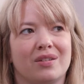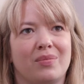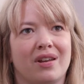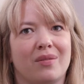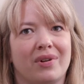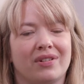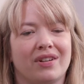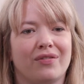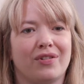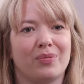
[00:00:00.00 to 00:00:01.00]
to be in a
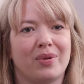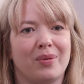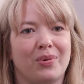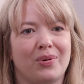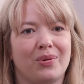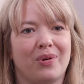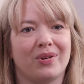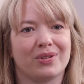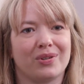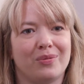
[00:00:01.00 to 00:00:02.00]
building full of people who
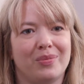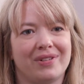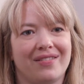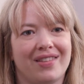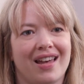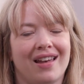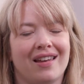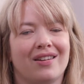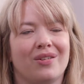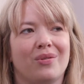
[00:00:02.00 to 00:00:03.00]
also believe that
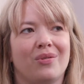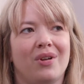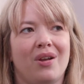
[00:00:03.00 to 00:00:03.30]
and who